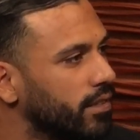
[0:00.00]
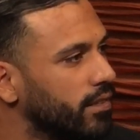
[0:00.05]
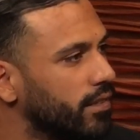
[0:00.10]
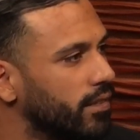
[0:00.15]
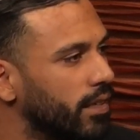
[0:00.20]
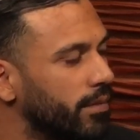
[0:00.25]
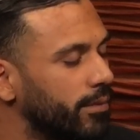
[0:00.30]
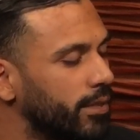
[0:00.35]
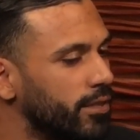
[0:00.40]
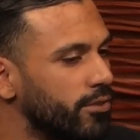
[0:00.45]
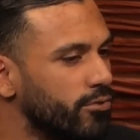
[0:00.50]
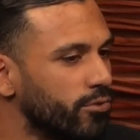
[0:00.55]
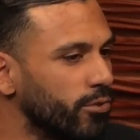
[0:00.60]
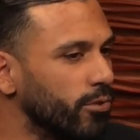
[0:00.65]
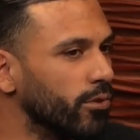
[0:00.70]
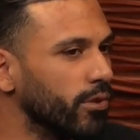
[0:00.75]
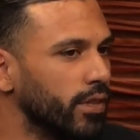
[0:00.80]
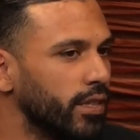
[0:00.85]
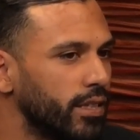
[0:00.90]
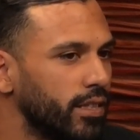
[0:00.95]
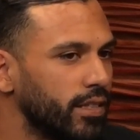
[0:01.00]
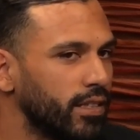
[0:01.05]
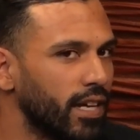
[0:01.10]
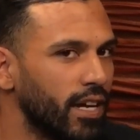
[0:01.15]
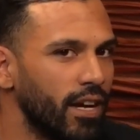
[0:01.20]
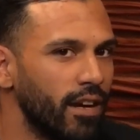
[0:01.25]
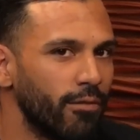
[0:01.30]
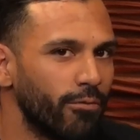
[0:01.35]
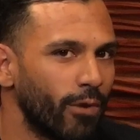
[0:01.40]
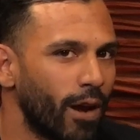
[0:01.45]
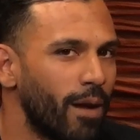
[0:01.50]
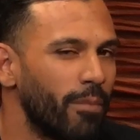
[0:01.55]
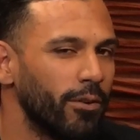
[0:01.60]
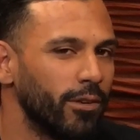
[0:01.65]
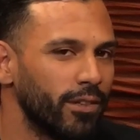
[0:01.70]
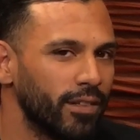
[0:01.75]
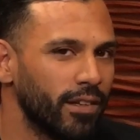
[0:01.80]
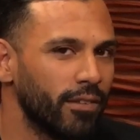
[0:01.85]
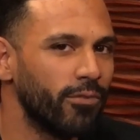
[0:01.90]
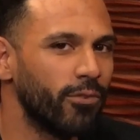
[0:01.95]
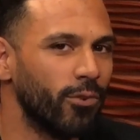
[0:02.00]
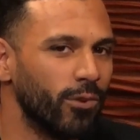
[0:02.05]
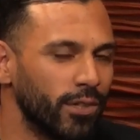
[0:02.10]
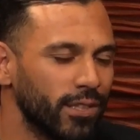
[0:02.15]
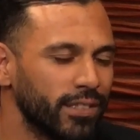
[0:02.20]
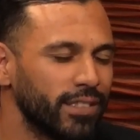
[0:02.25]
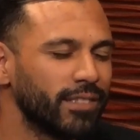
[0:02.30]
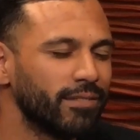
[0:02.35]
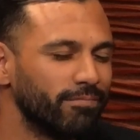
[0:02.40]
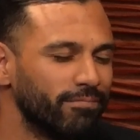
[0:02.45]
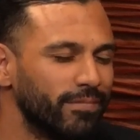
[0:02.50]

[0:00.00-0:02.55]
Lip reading: I mean, truly, Robert, of course.